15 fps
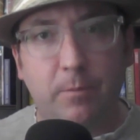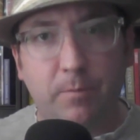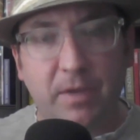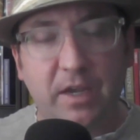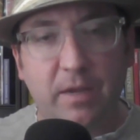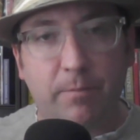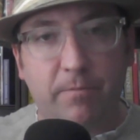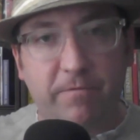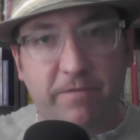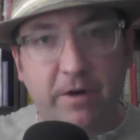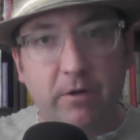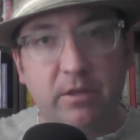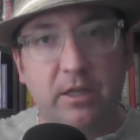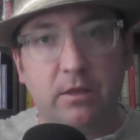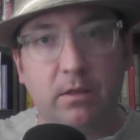be a
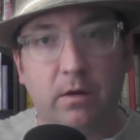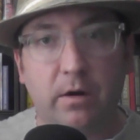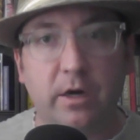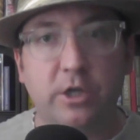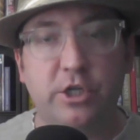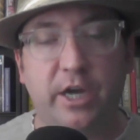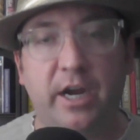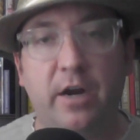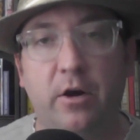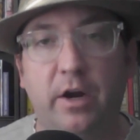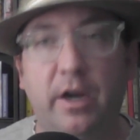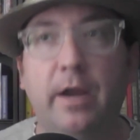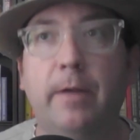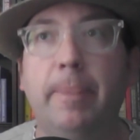fairly large area.